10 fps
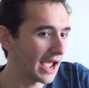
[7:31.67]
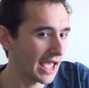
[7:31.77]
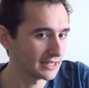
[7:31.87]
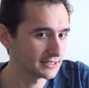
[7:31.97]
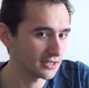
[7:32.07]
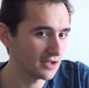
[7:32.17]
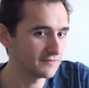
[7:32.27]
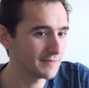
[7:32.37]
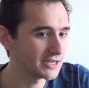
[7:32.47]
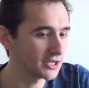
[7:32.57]
And
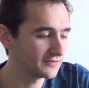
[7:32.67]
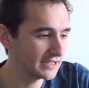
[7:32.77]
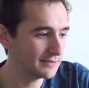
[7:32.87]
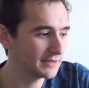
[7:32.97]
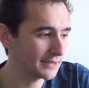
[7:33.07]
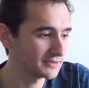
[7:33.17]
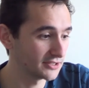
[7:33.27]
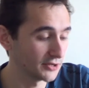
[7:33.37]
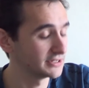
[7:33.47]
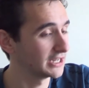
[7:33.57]
I've kept
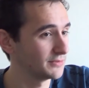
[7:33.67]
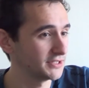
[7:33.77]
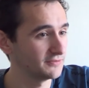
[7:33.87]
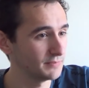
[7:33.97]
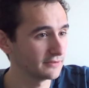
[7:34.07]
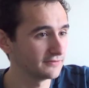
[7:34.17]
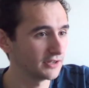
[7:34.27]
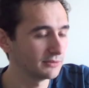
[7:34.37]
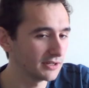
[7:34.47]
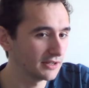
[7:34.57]
those elements of Big
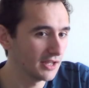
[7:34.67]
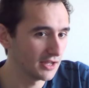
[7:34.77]
Pharma